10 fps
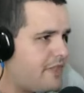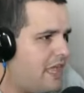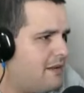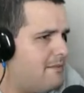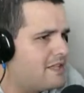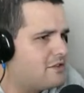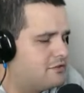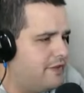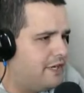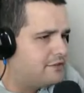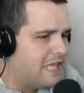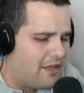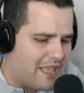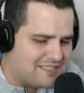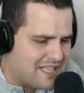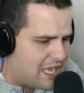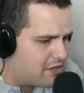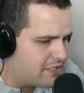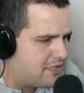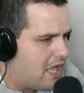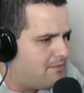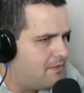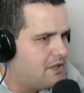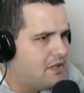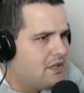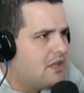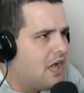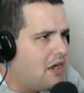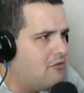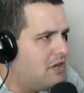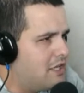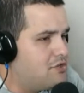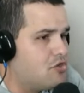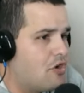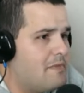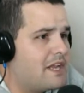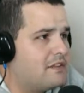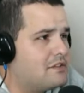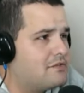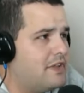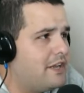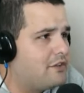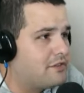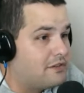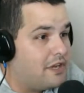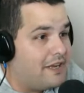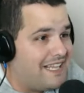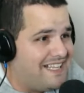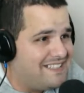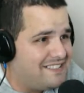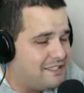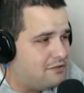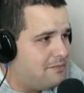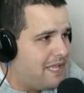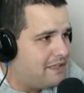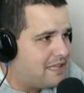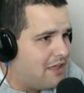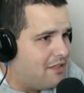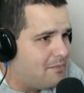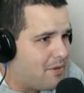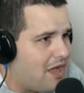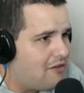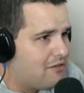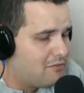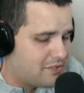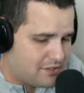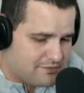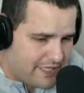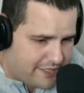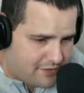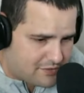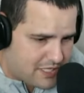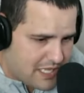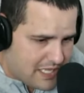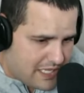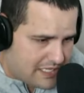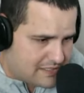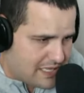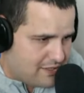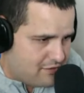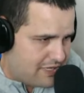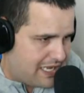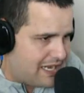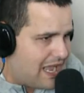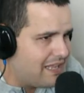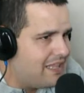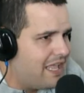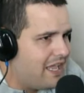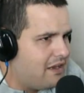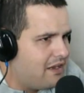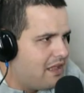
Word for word: and I make those videos. Now that's not going to stop. I really enjoy making those videos and they're easy to make. Now, the problem with those videos is that you cannot get